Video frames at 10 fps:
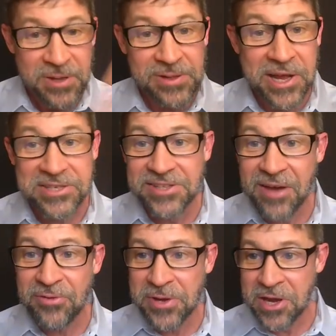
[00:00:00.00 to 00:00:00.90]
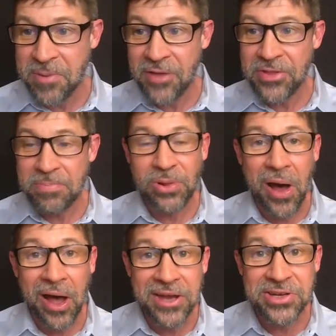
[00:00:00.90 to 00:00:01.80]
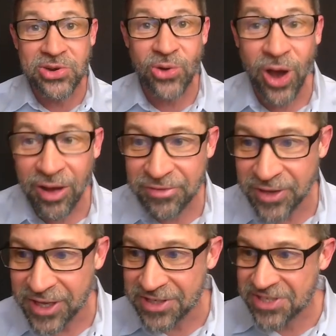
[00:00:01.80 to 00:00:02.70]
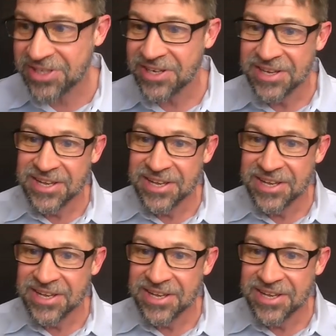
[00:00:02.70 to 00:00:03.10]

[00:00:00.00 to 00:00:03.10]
And let us not forget about the blind crawfish.